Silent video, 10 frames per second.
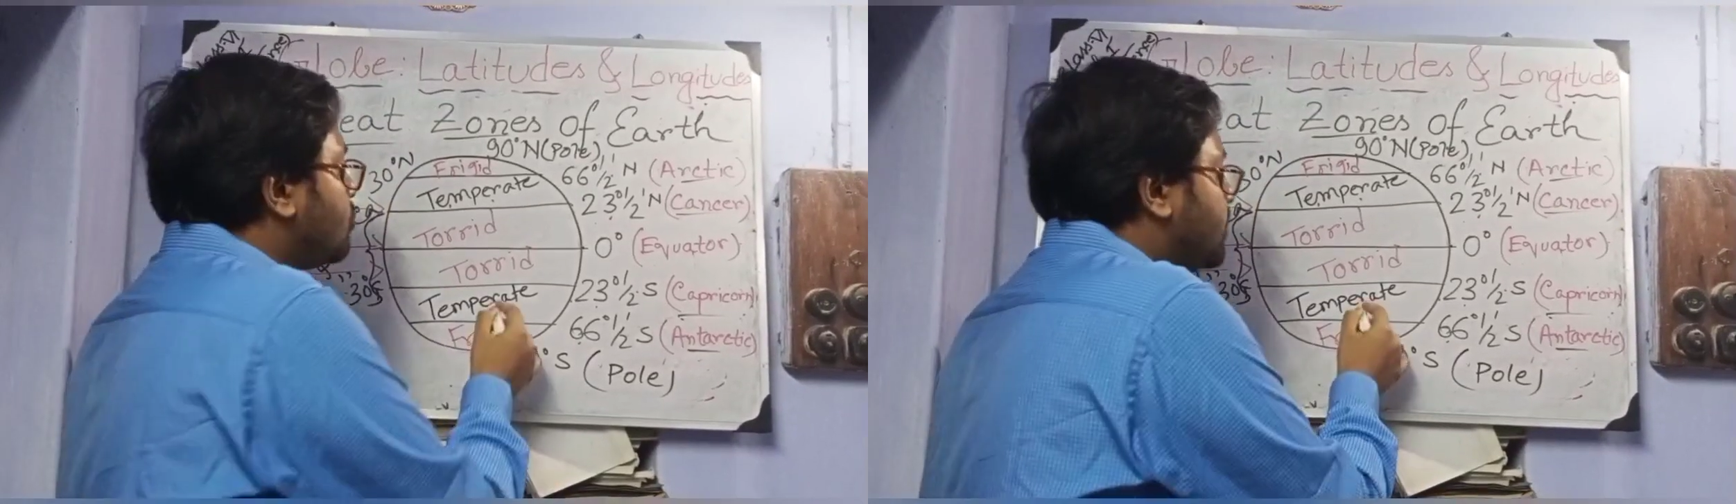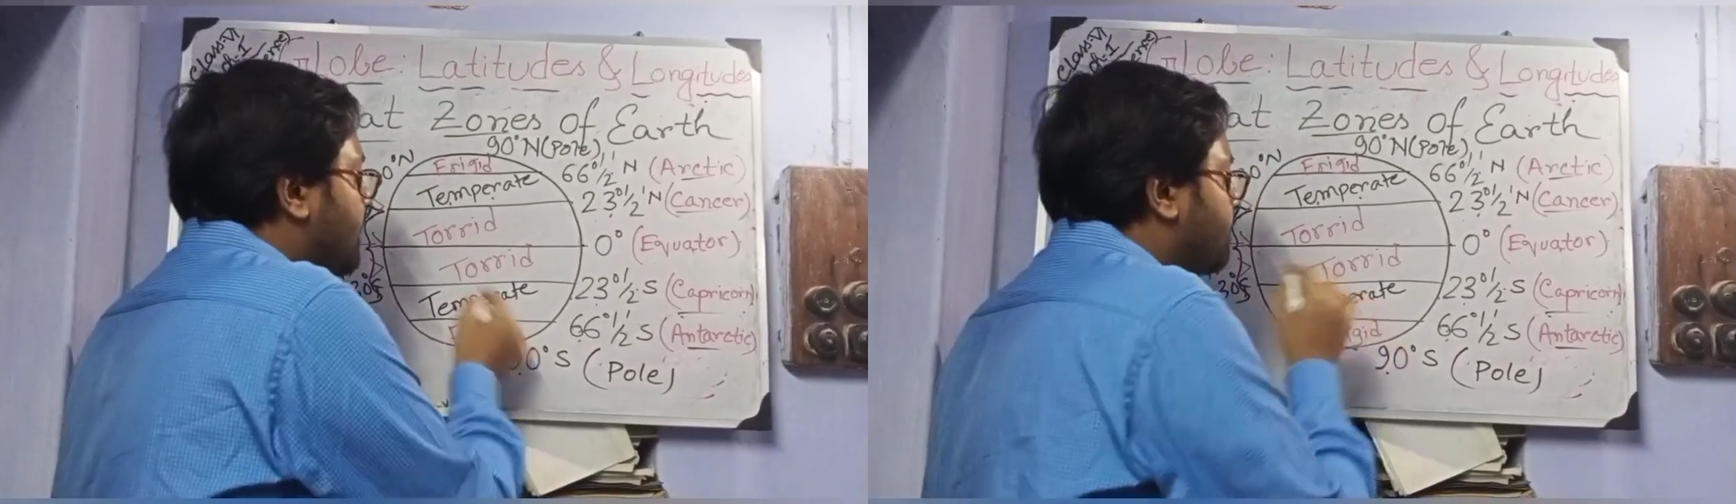
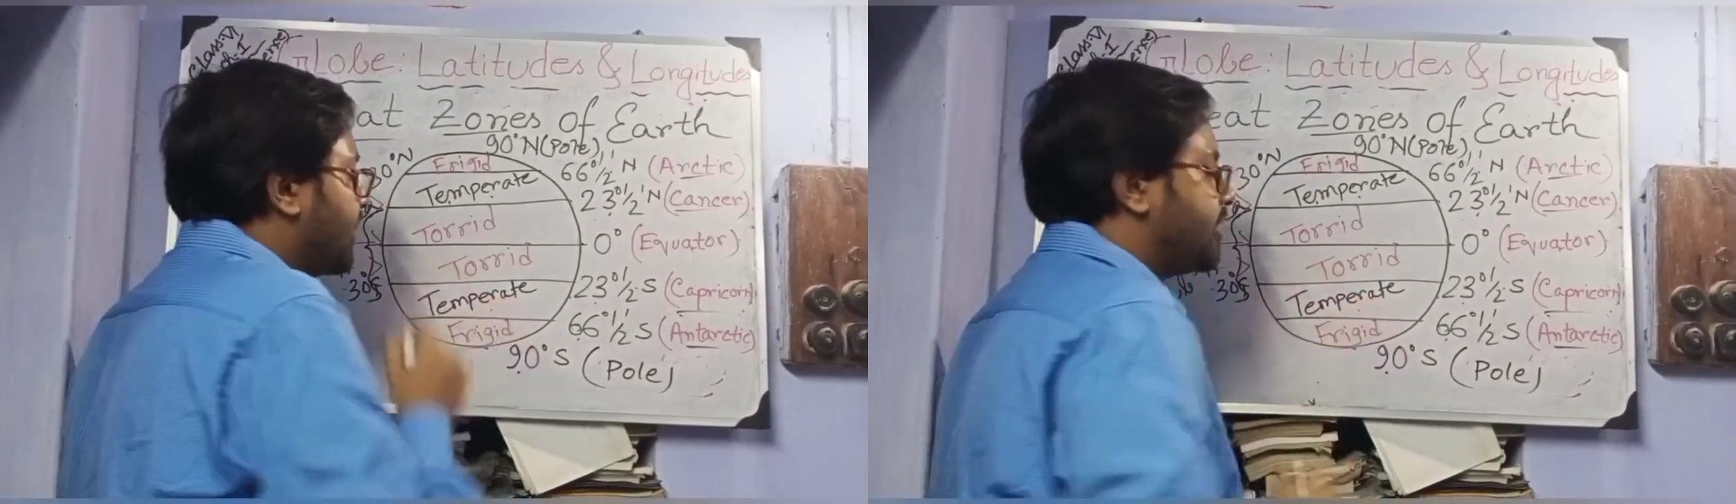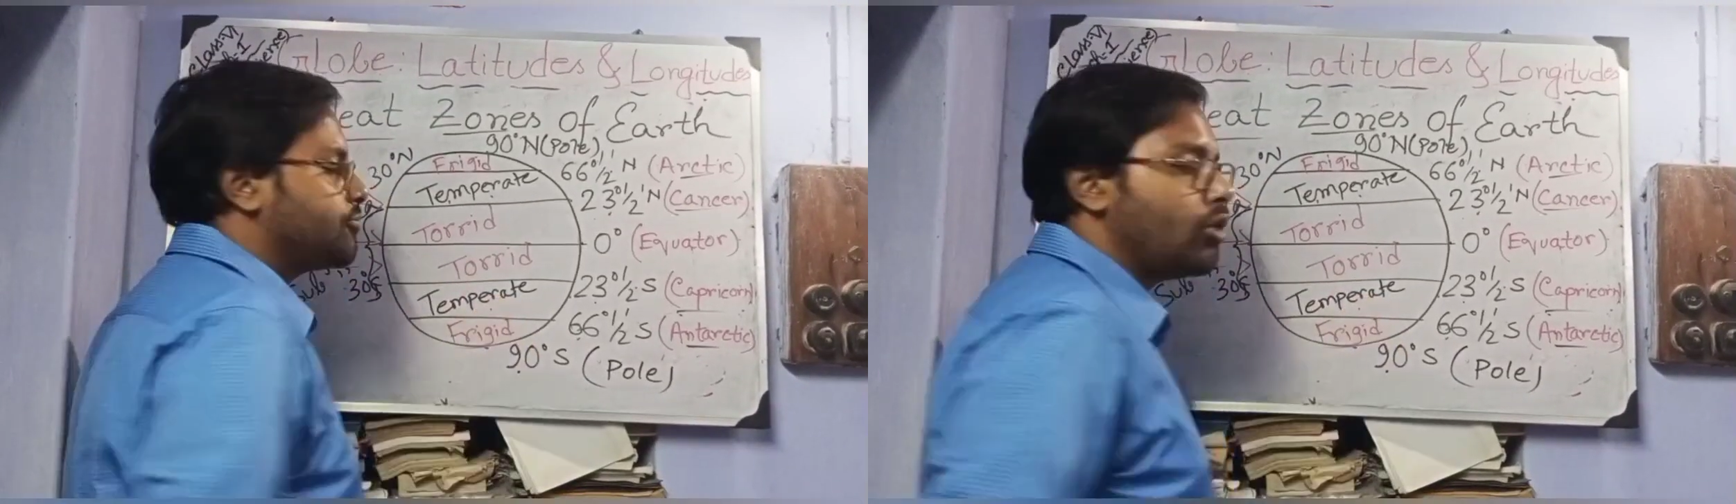to
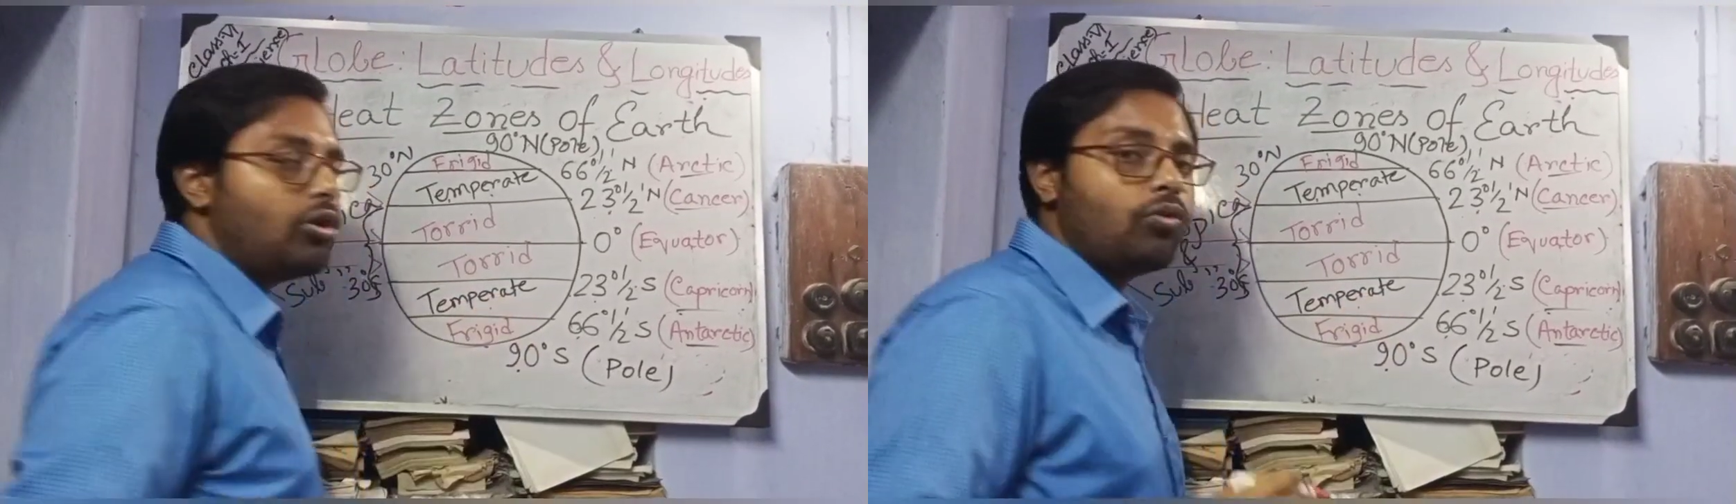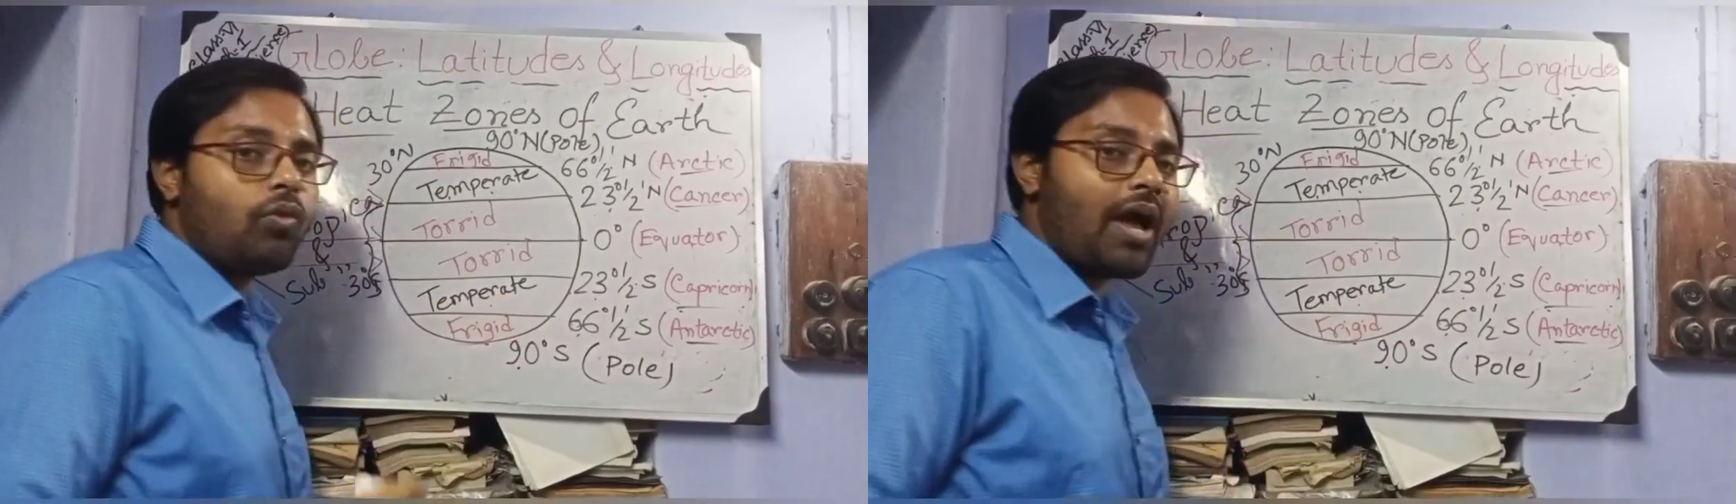temperate zone,